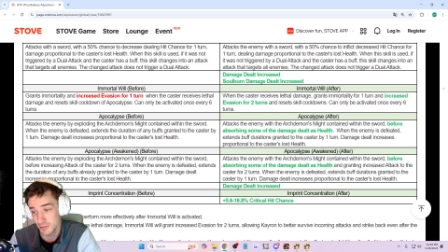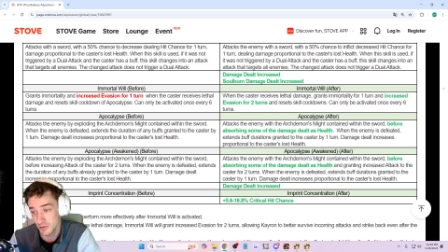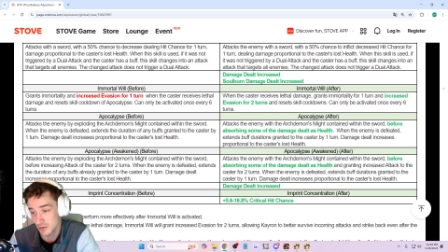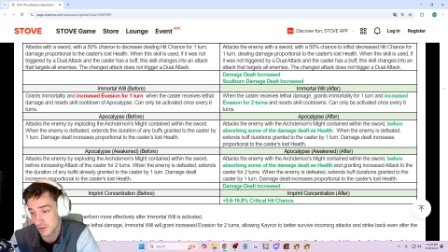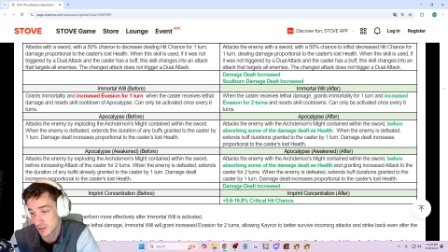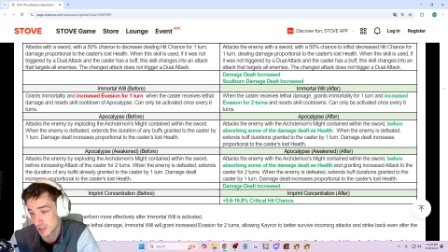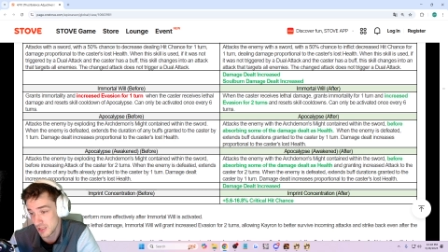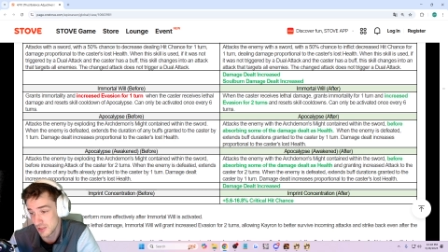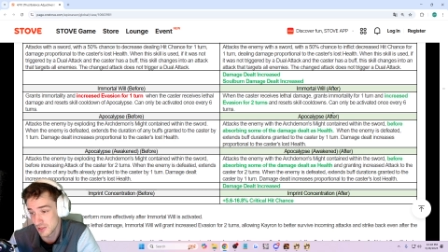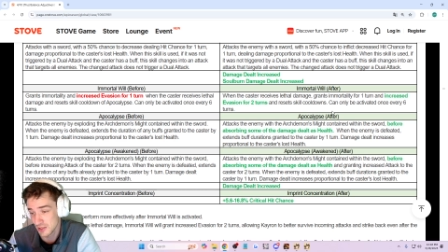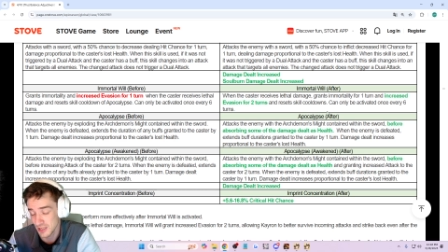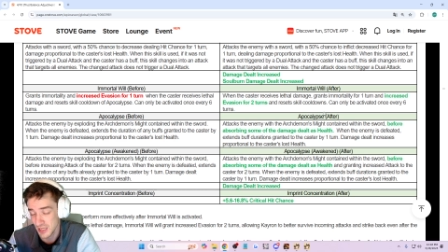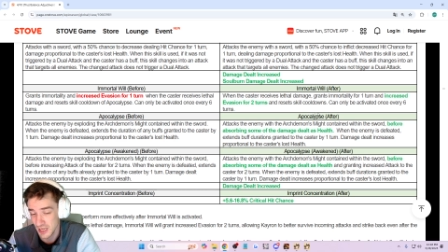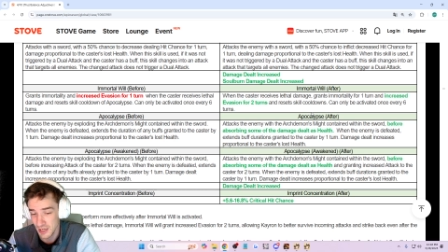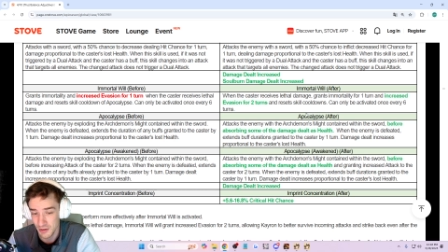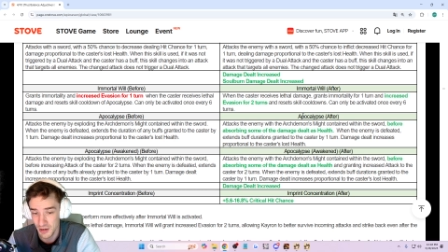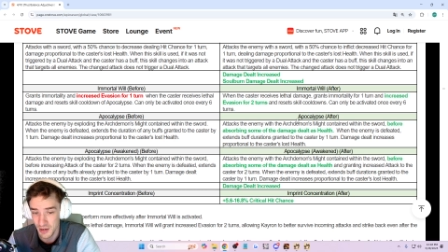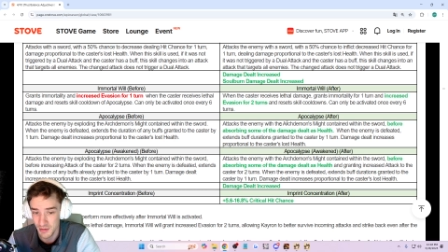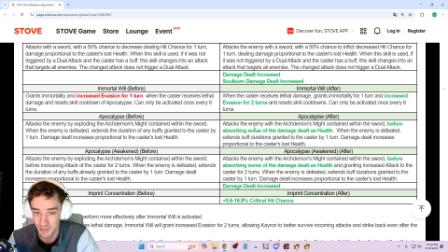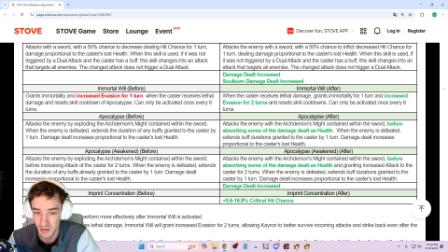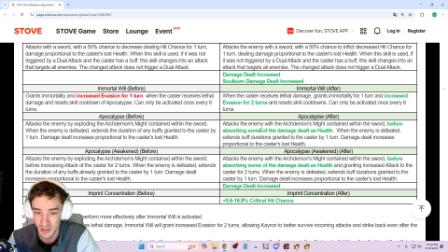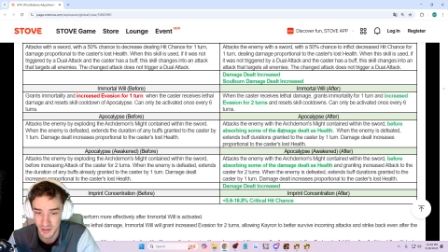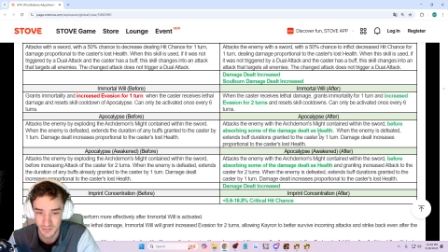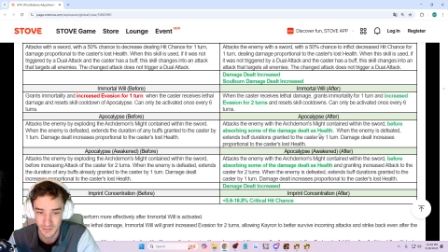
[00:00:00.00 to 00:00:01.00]
Decent
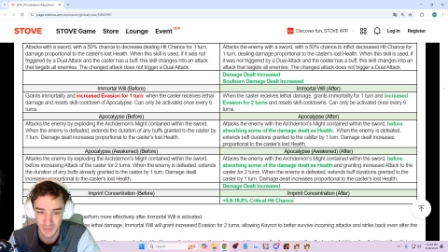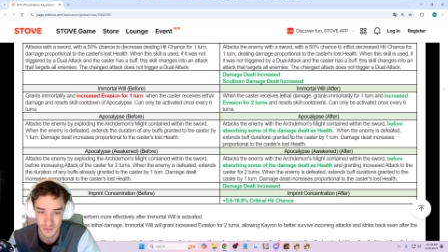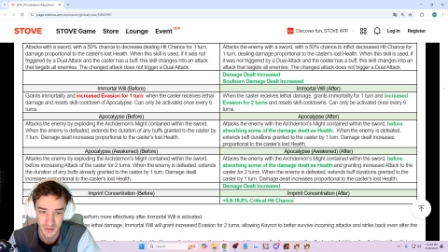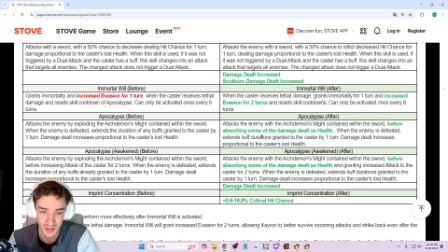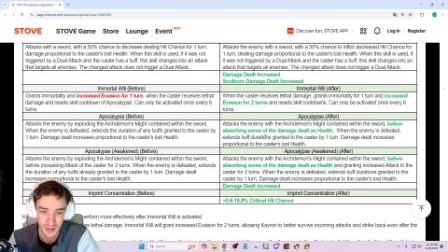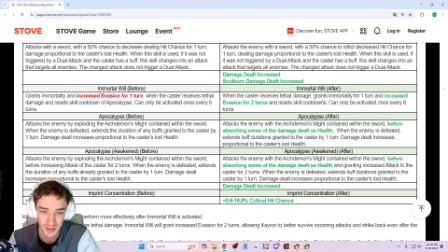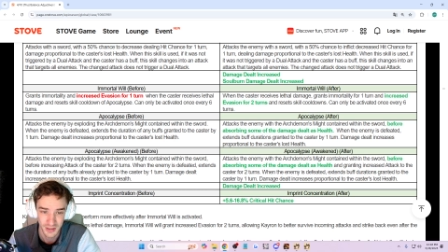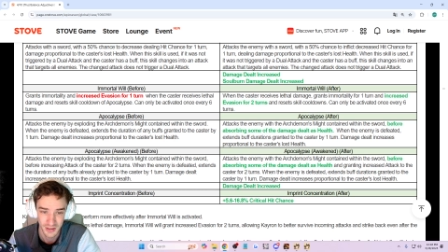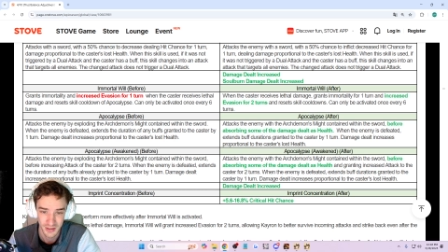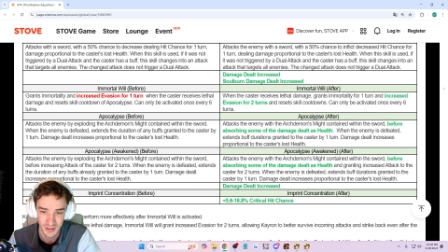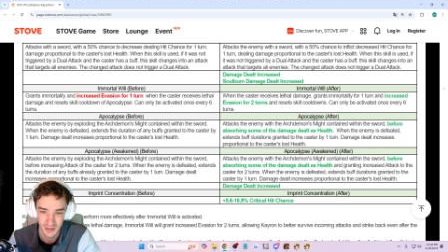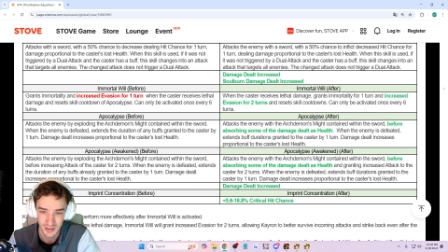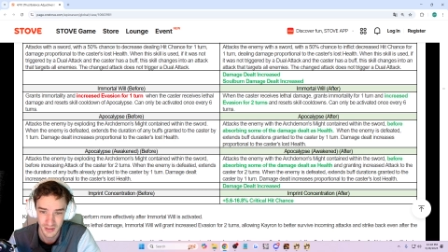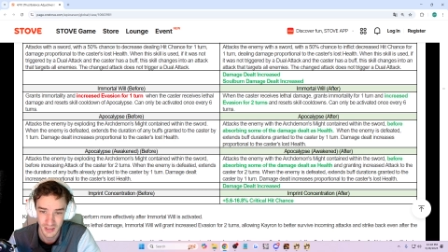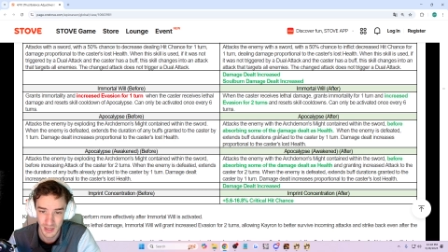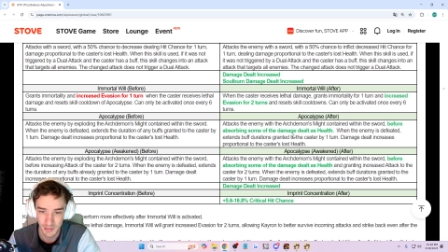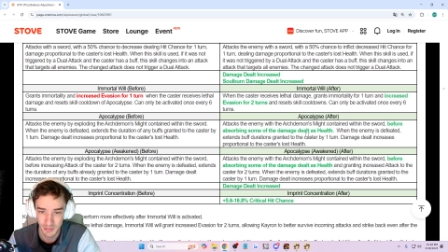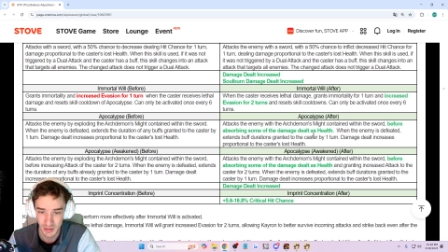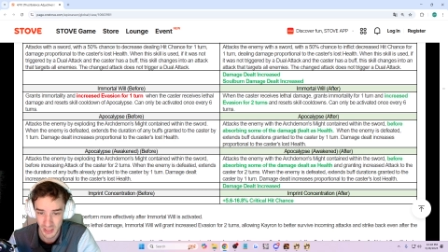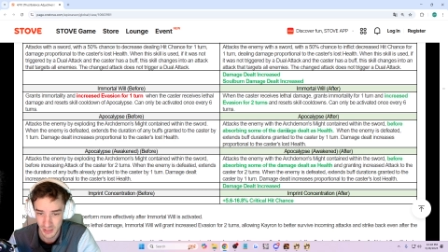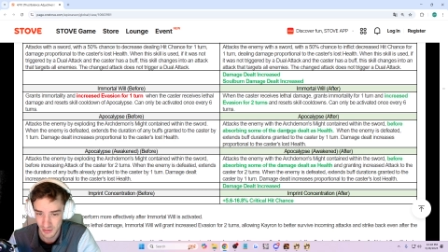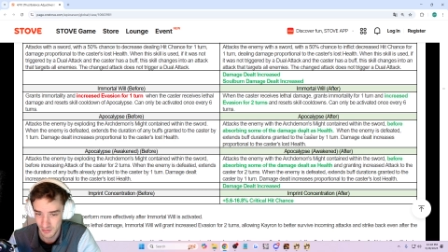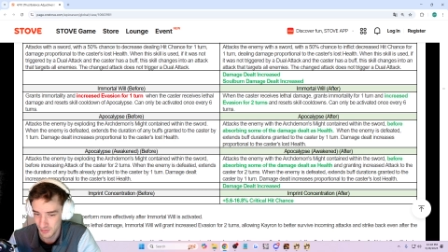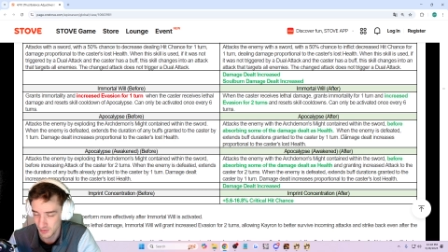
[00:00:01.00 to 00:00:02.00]
Kayron buff. Not
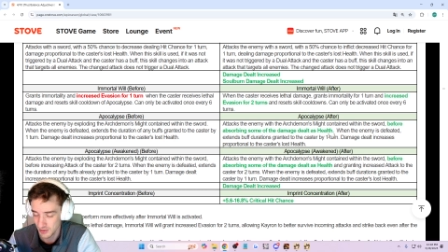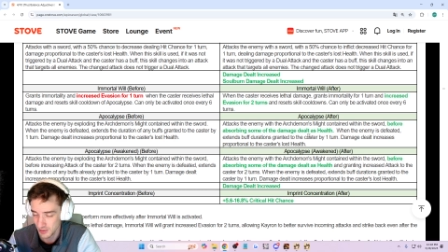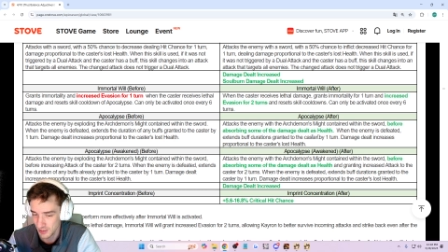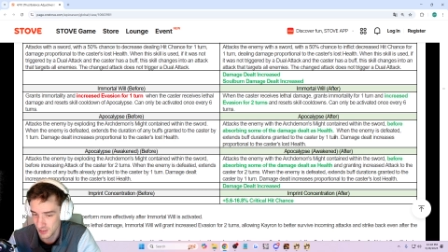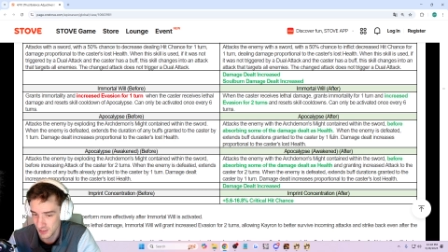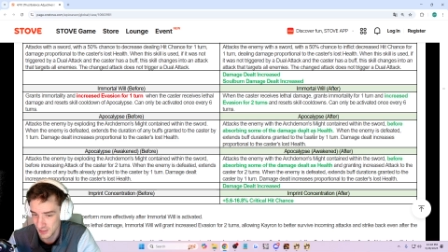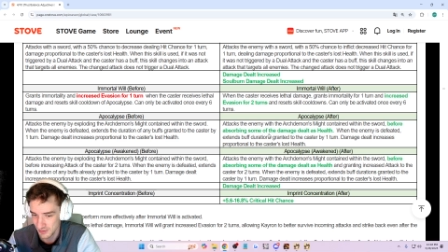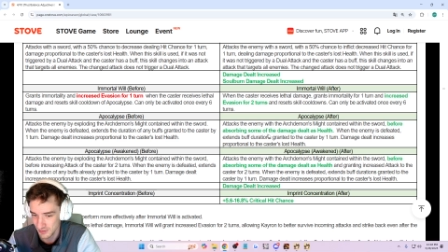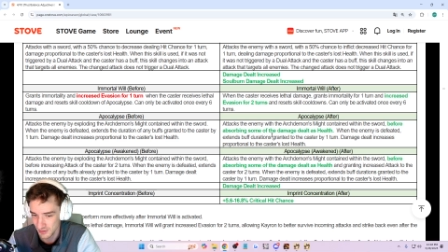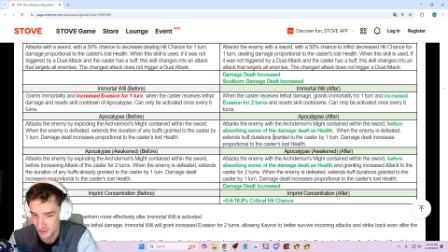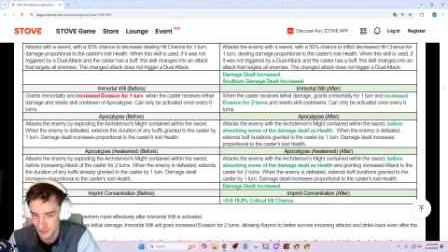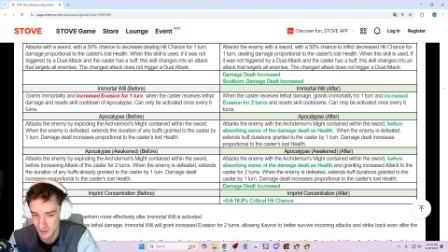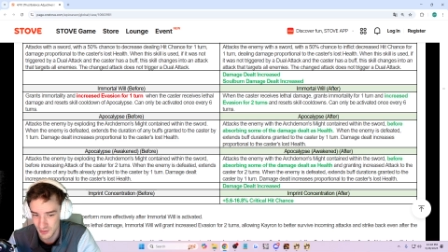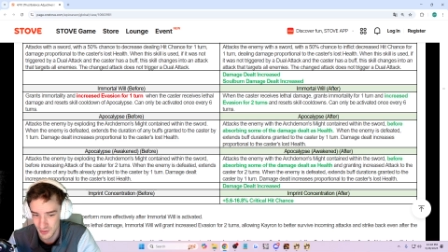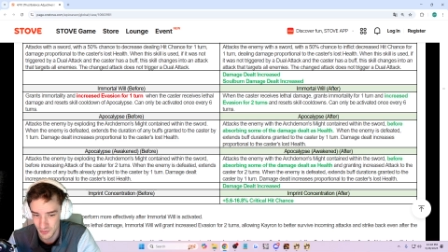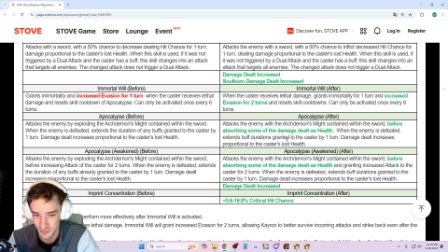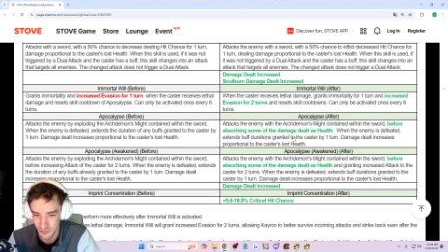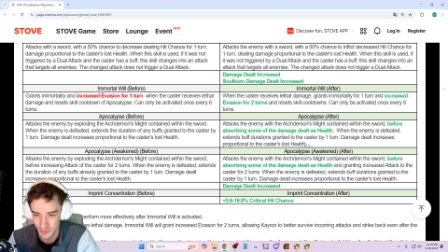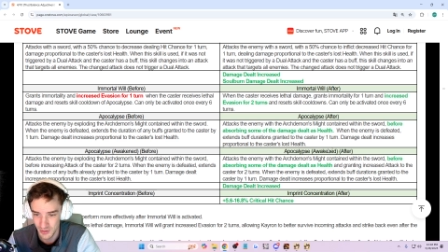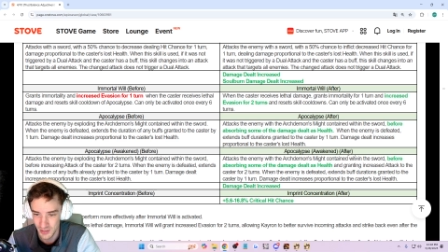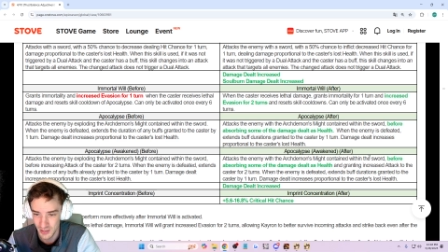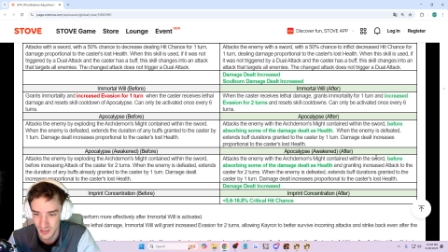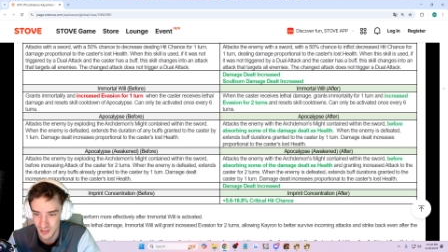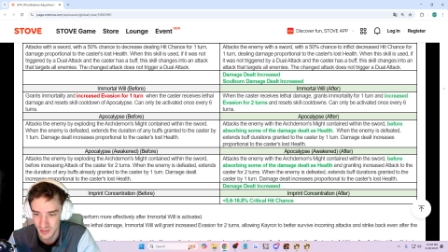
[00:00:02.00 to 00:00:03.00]
bad. All right, the skill
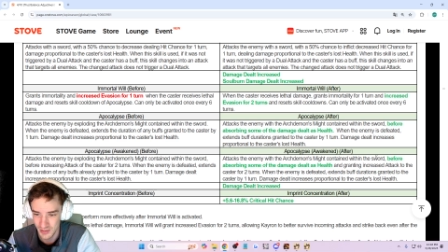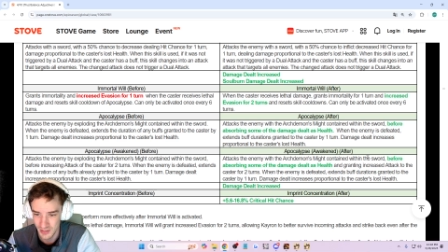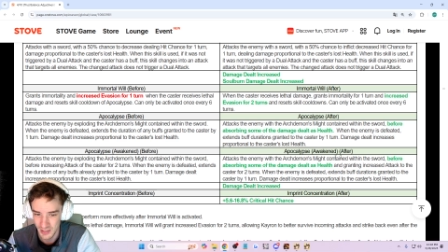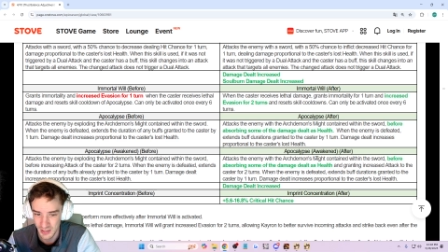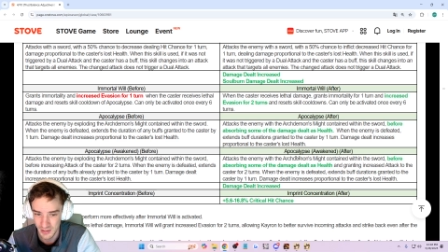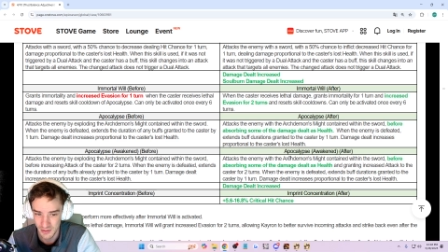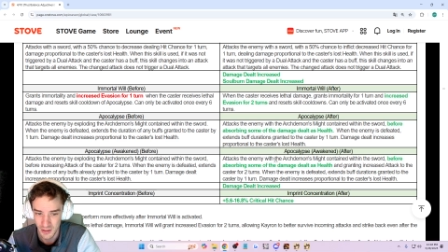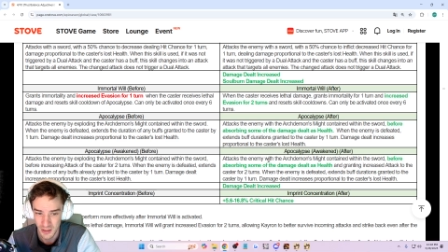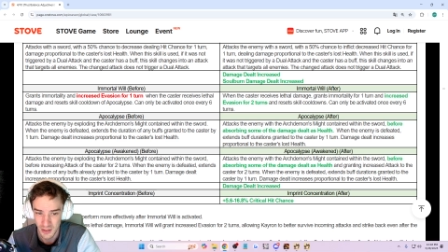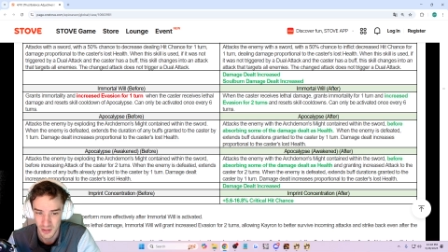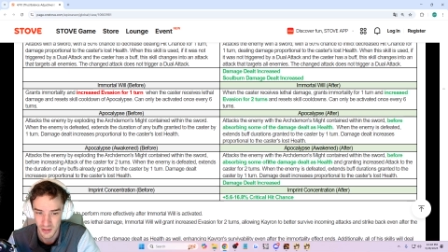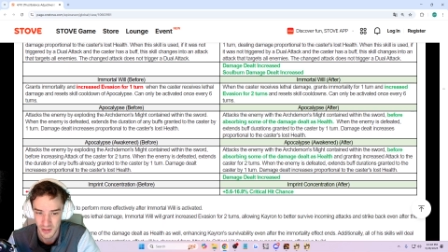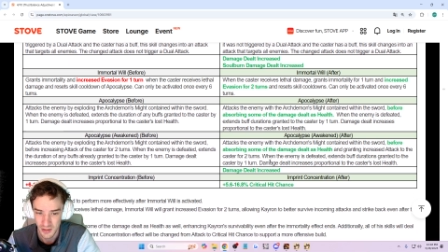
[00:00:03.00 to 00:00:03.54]
3 does that.